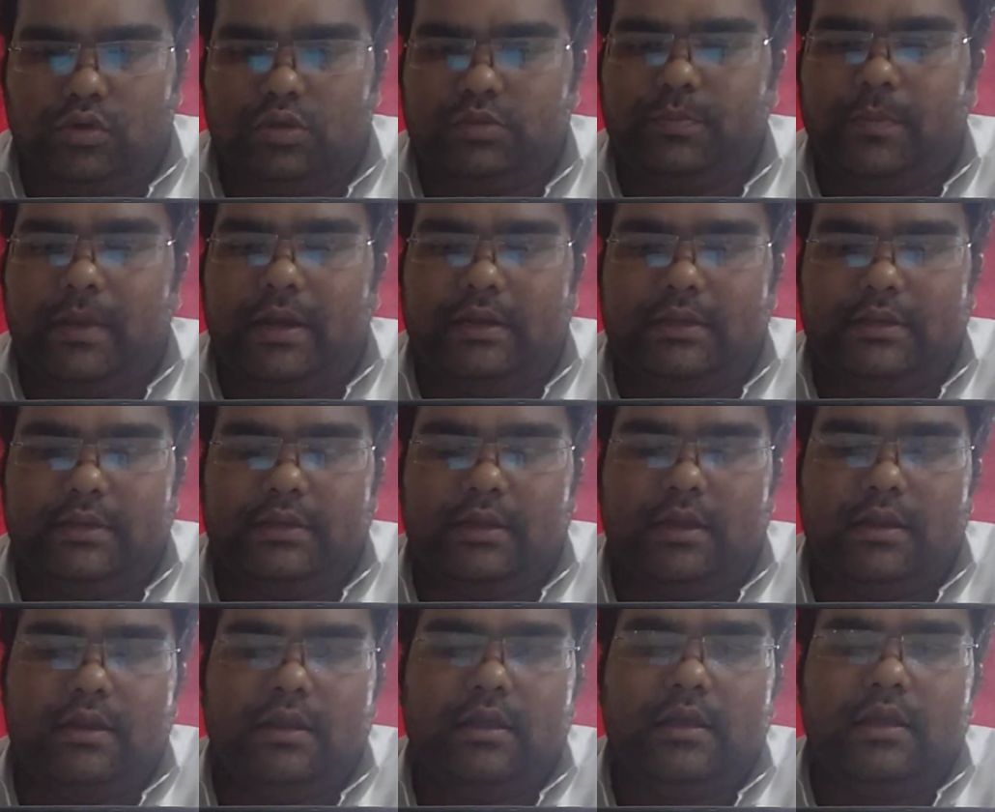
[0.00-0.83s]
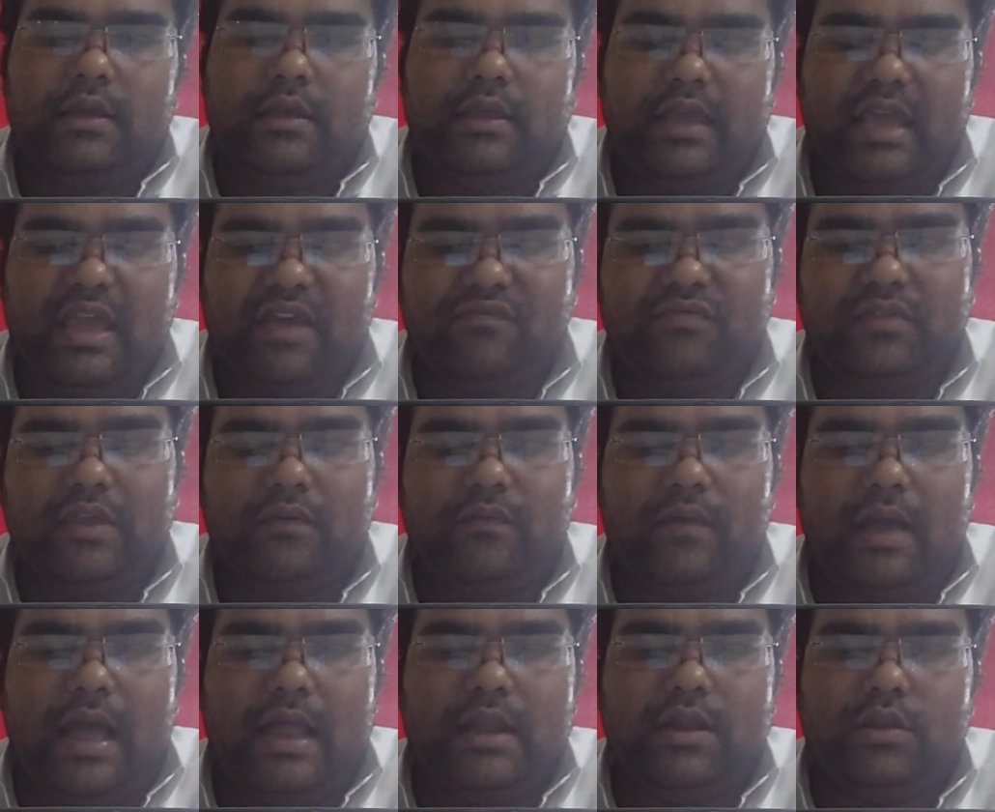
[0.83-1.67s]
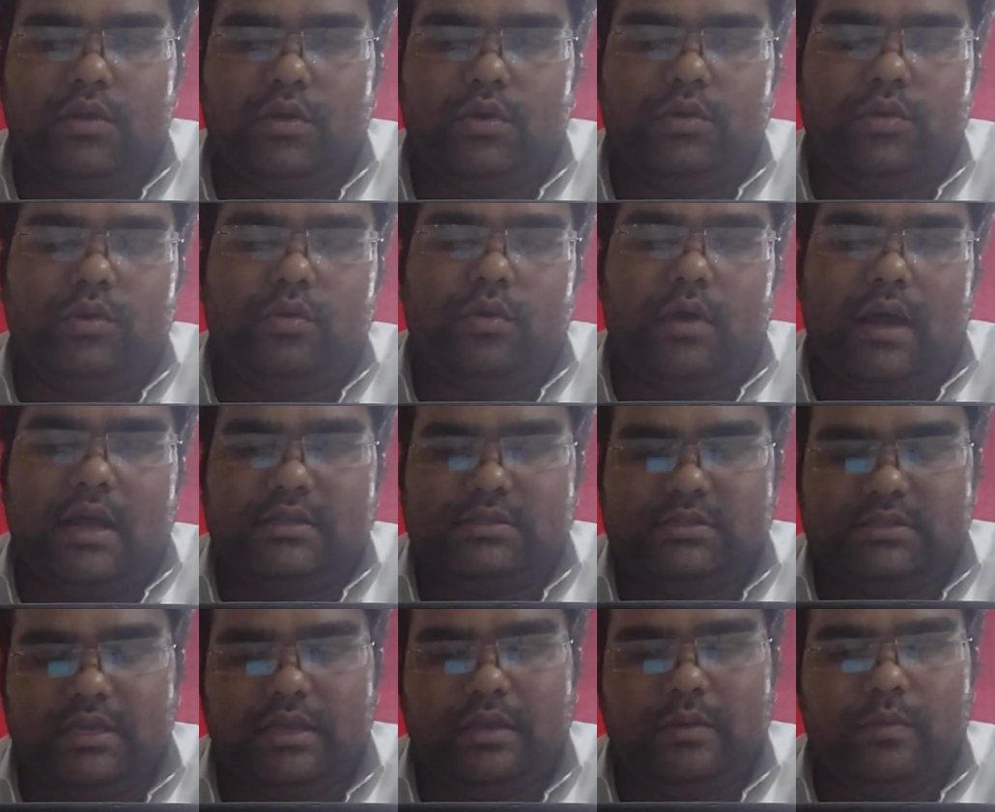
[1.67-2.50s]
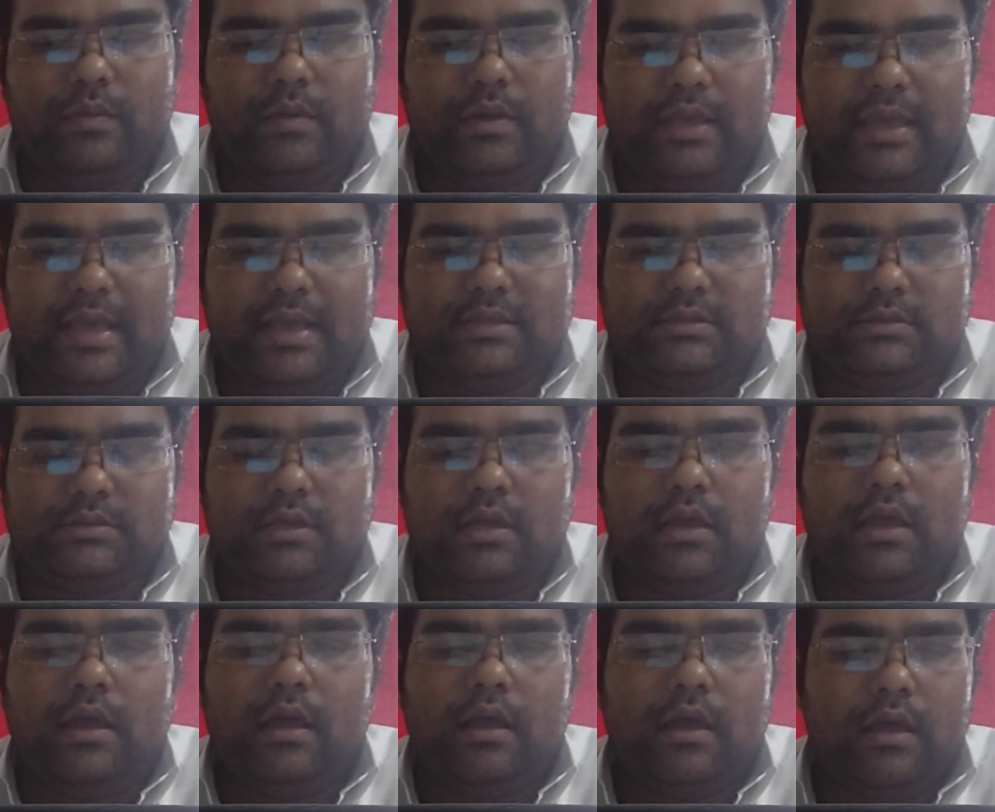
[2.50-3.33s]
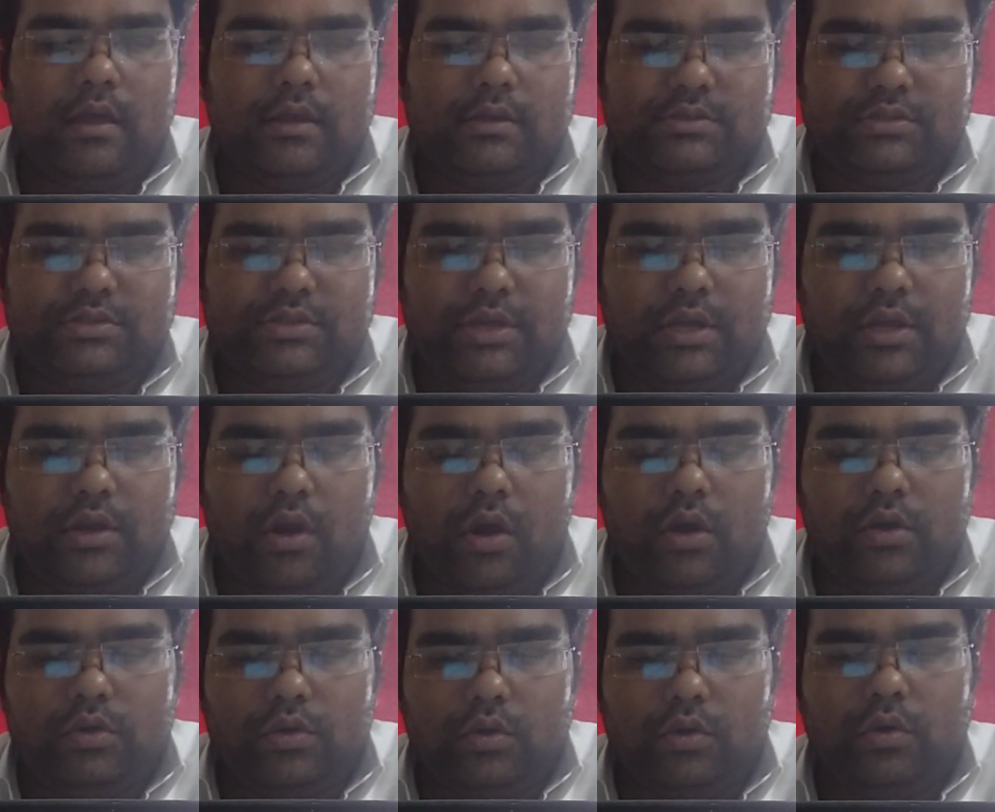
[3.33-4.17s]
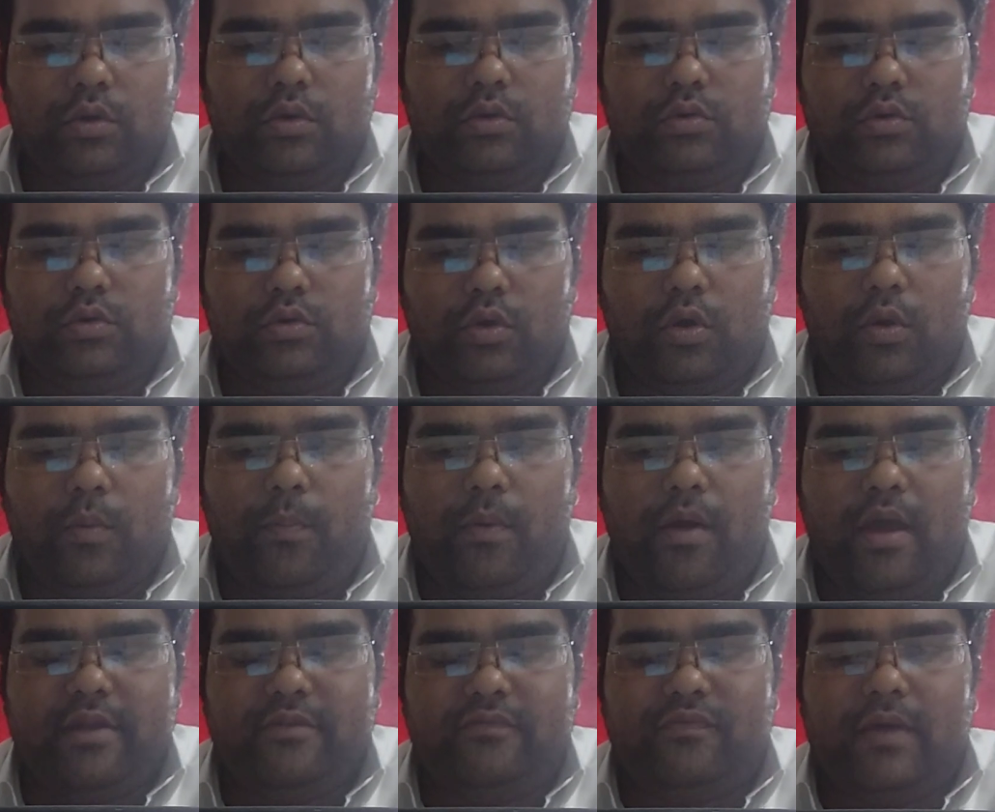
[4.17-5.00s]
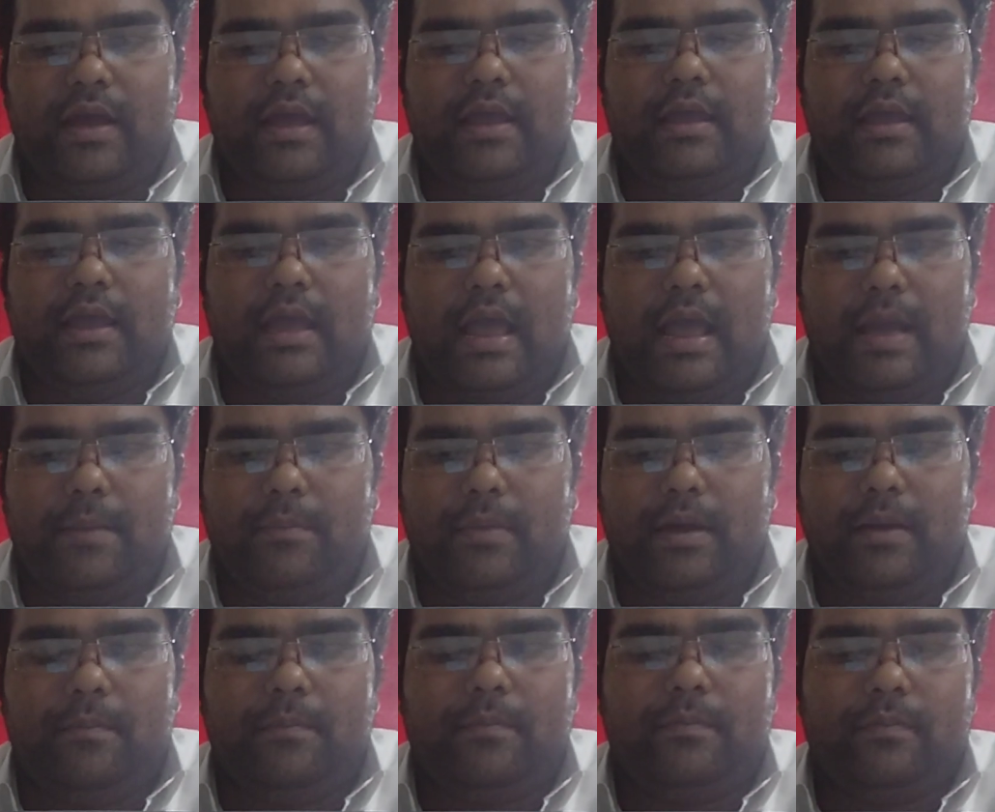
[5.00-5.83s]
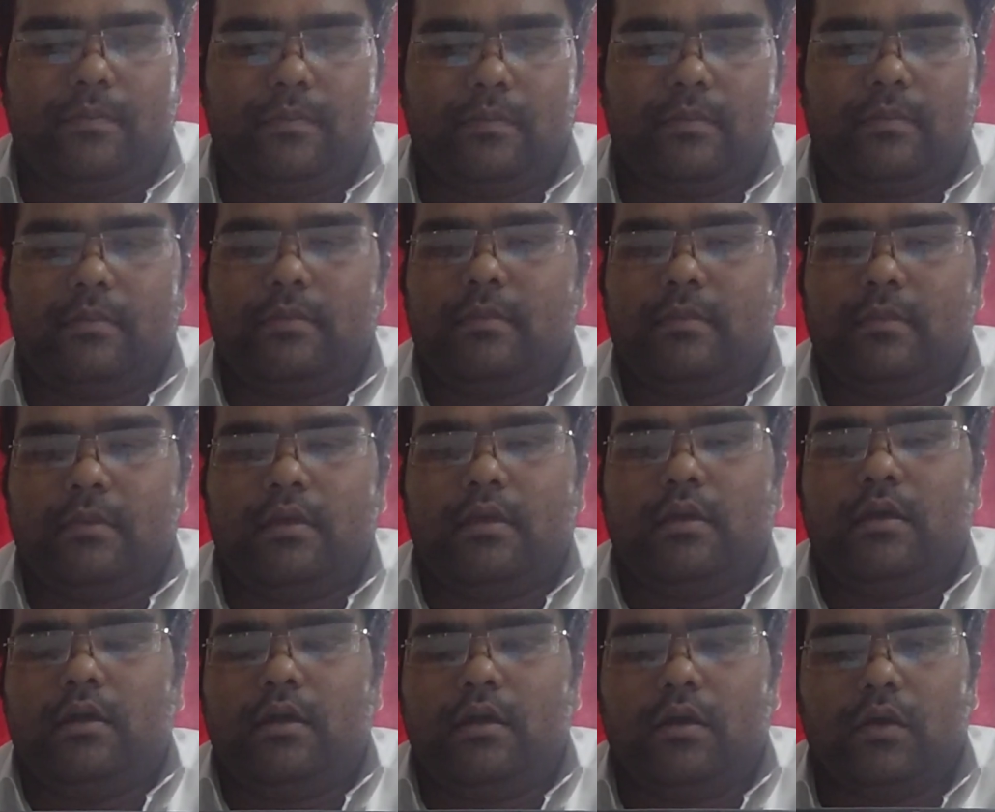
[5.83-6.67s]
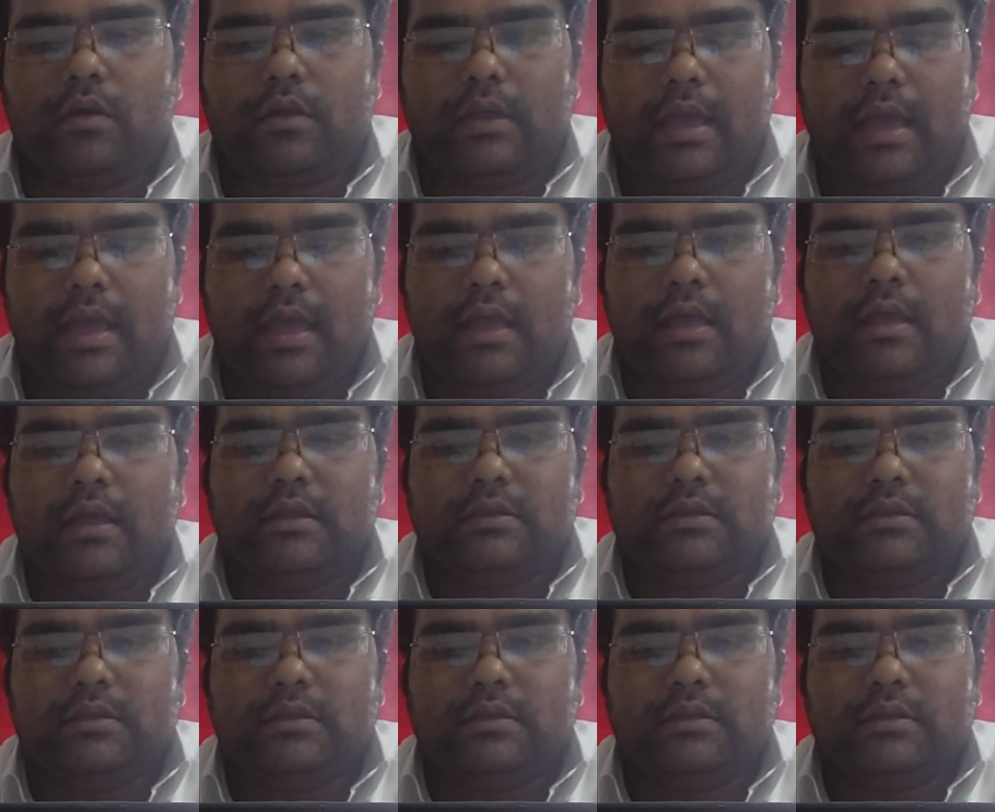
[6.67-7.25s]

tooth material. If the value you achieve is 0 to 2.5 mm, okay,